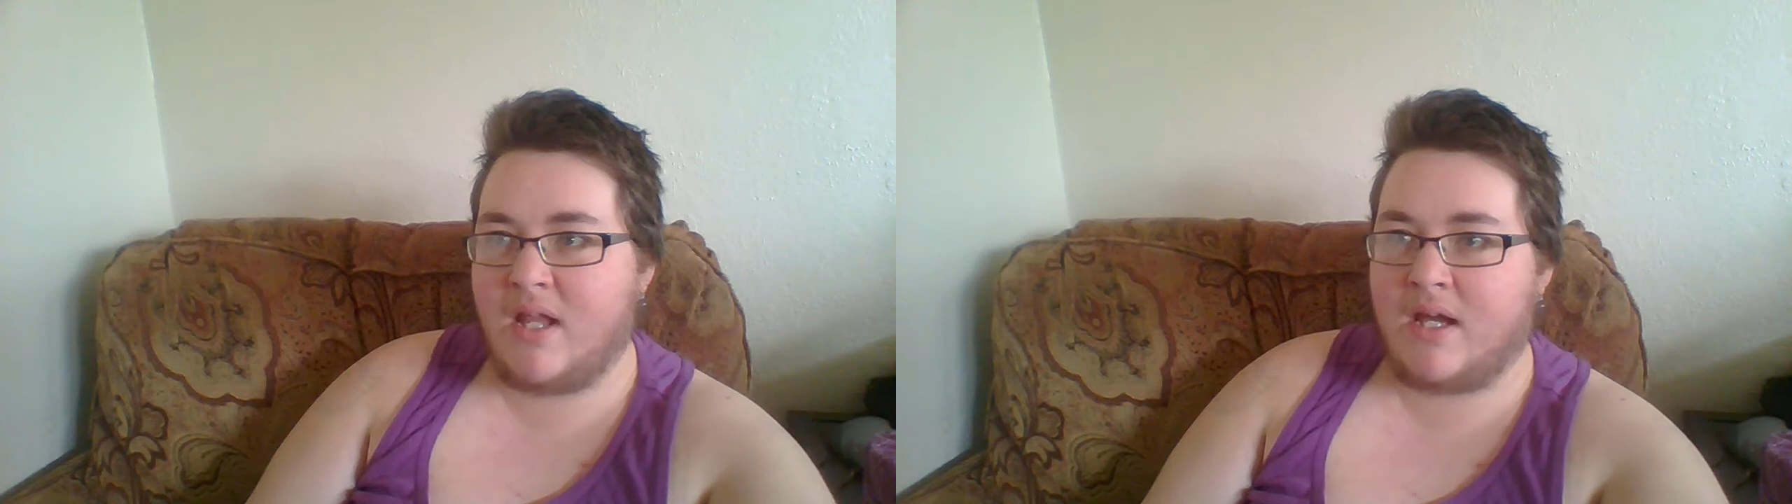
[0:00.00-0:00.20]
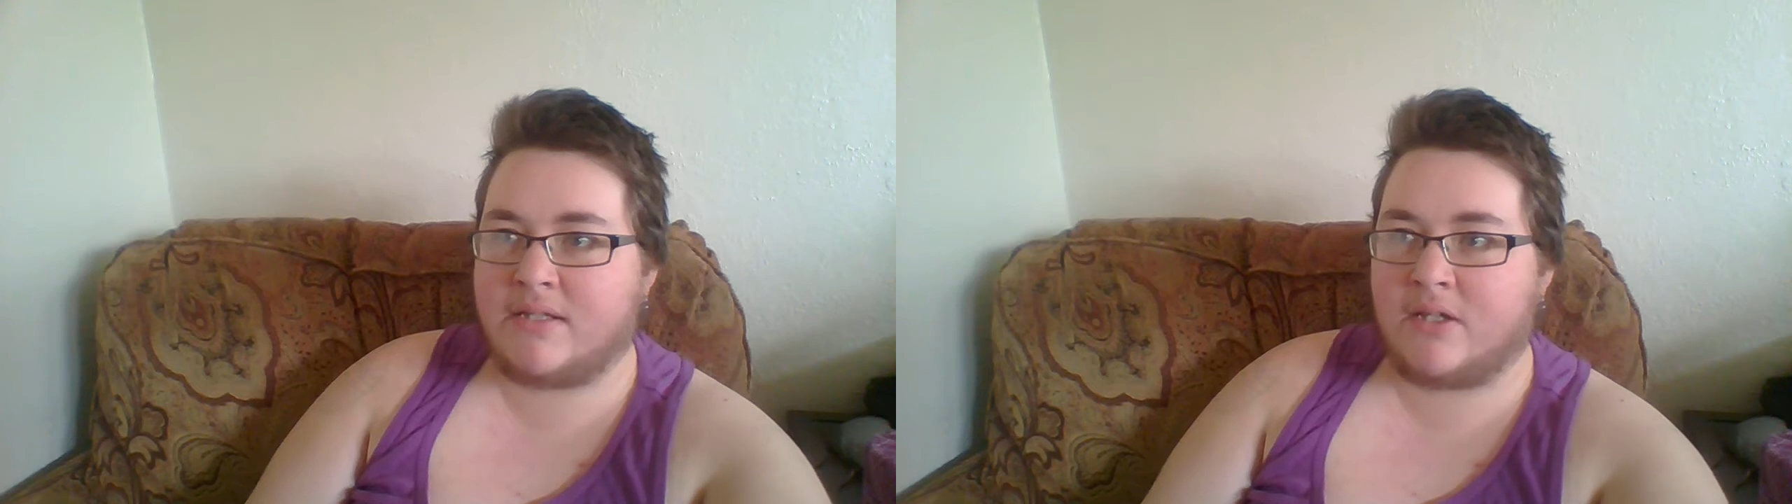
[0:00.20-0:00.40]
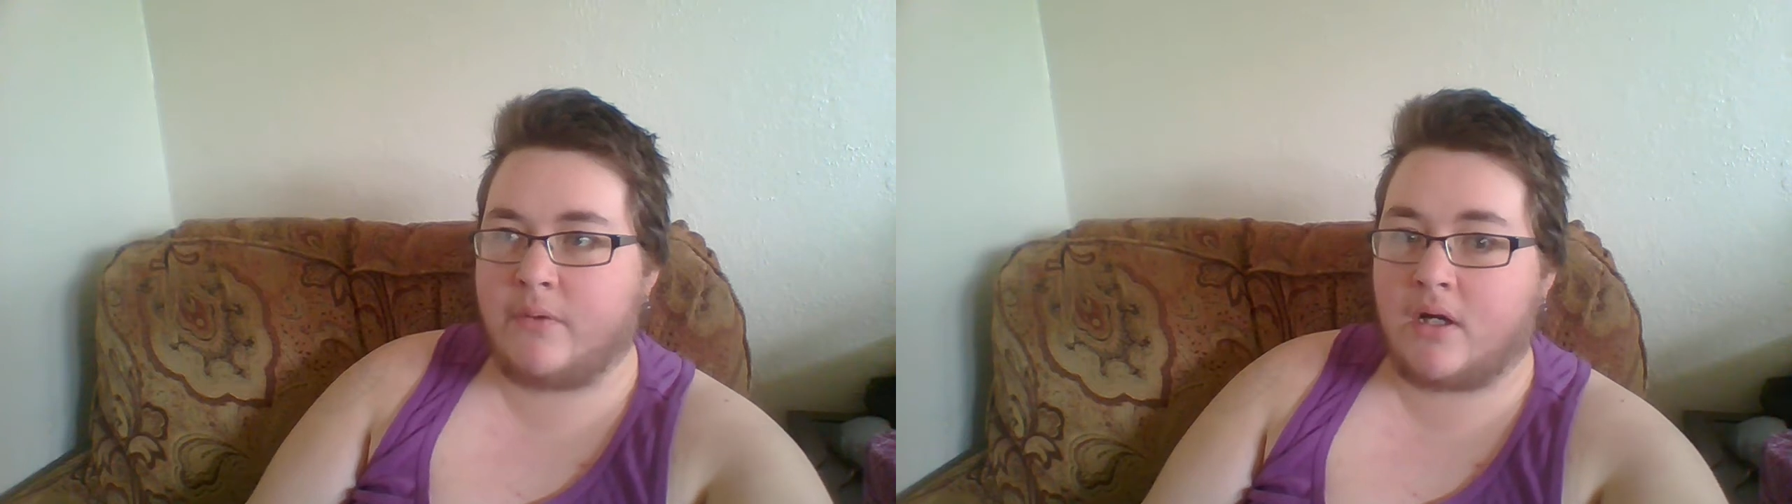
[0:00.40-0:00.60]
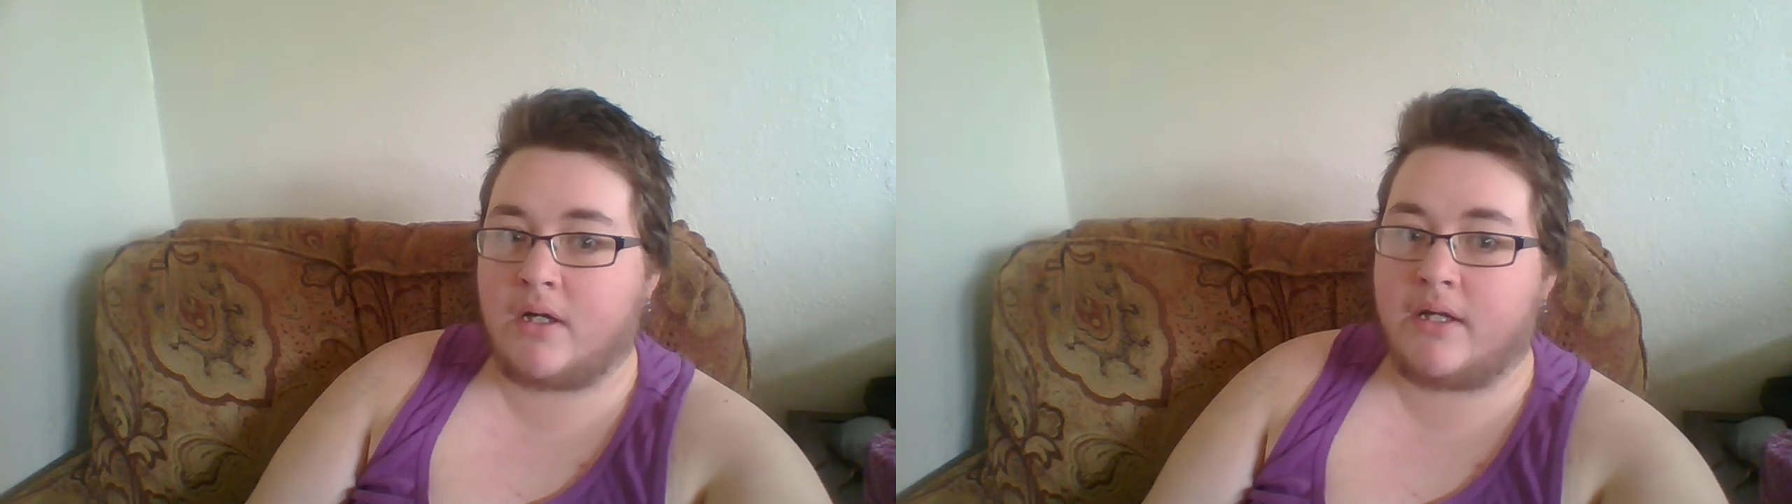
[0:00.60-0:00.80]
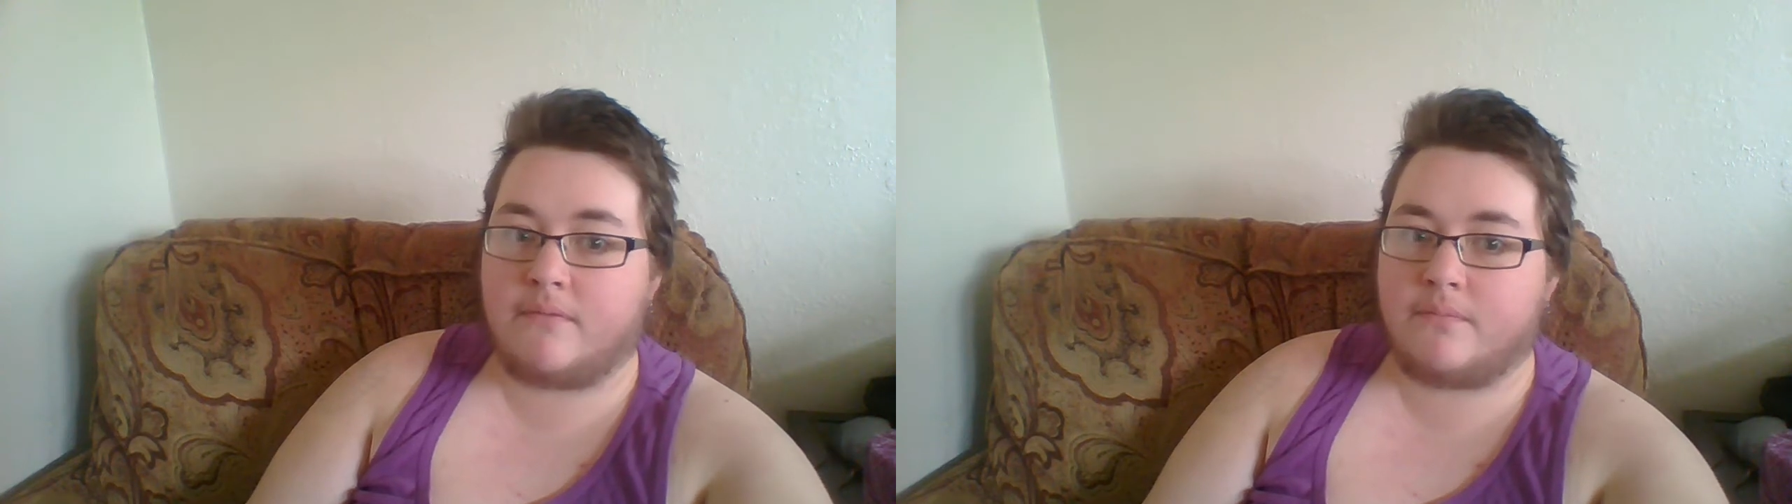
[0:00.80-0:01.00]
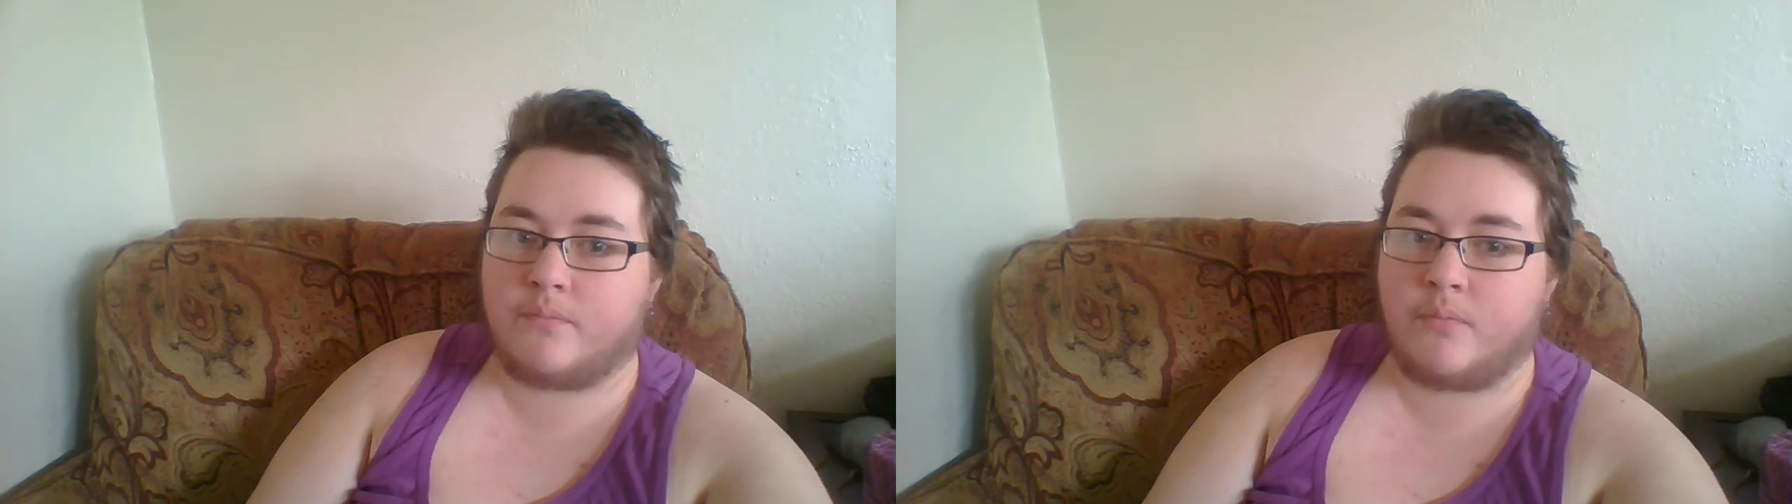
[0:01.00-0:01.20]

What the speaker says: and like we already